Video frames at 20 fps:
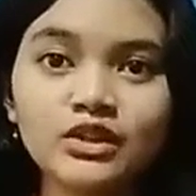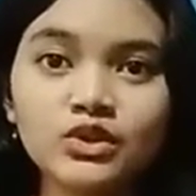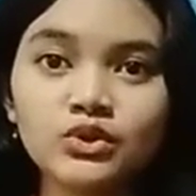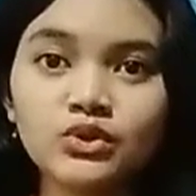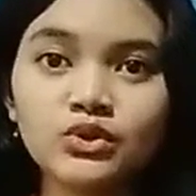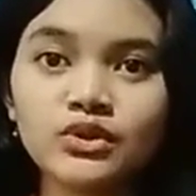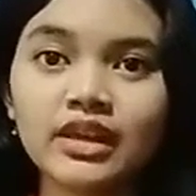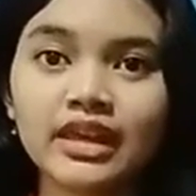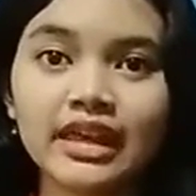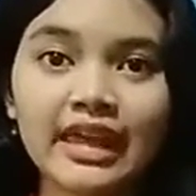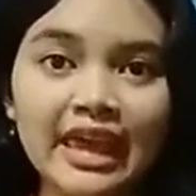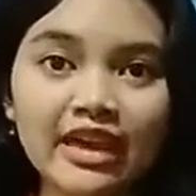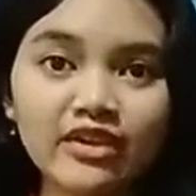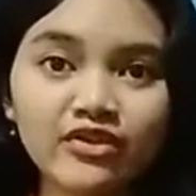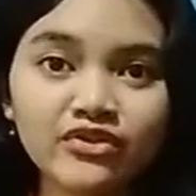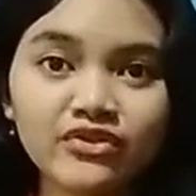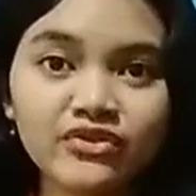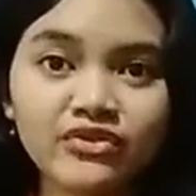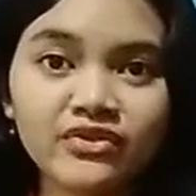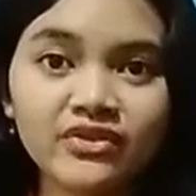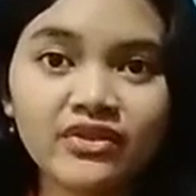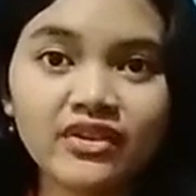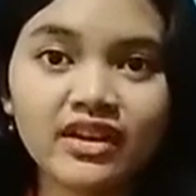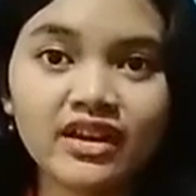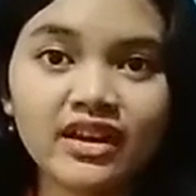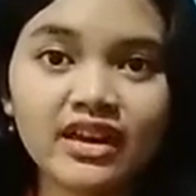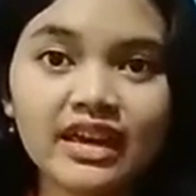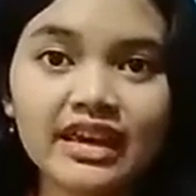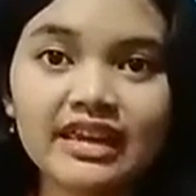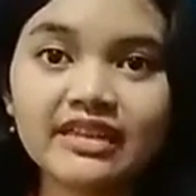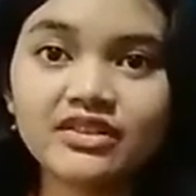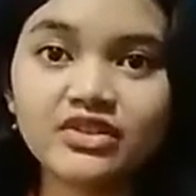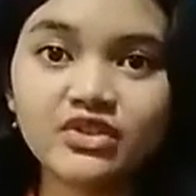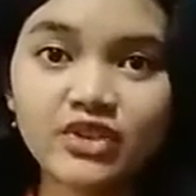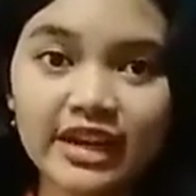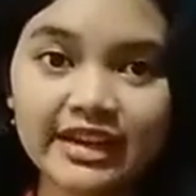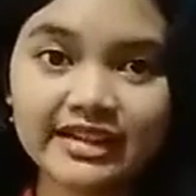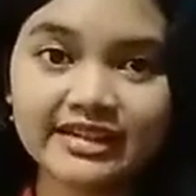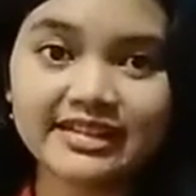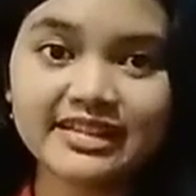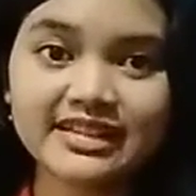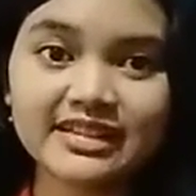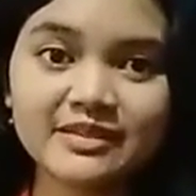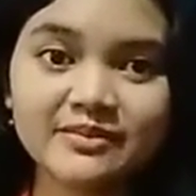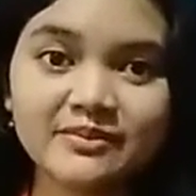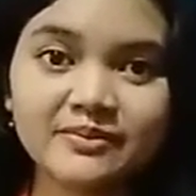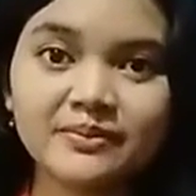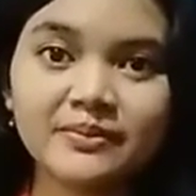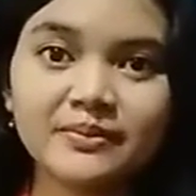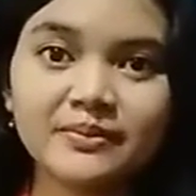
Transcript: To the cave entrance,